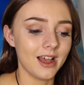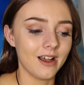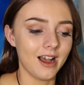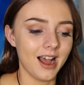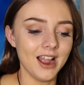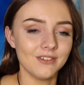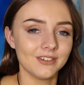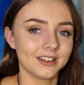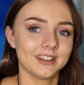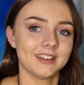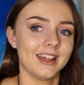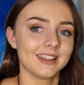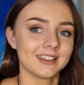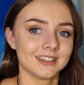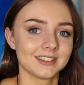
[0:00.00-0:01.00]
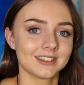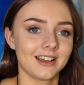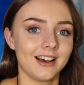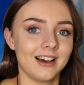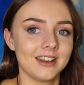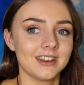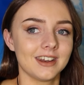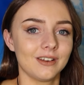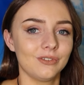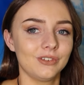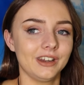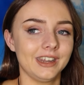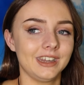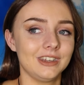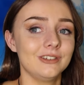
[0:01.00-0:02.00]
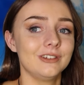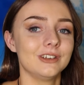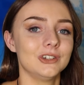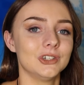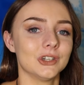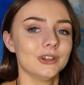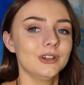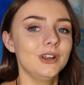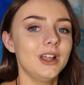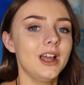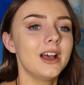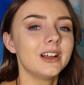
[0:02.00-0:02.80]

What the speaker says: I really like this card and I feel like you do too.